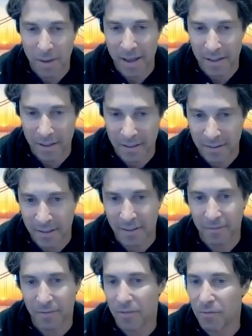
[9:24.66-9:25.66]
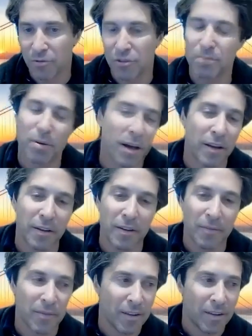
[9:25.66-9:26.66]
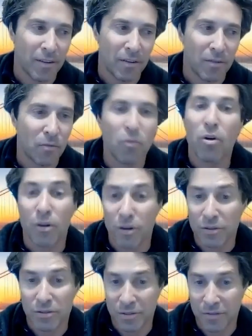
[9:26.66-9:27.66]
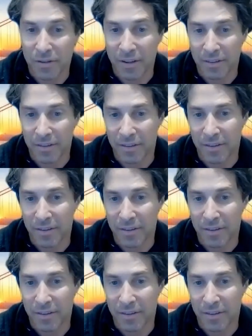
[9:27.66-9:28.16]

banking, which is probably worse, if anything.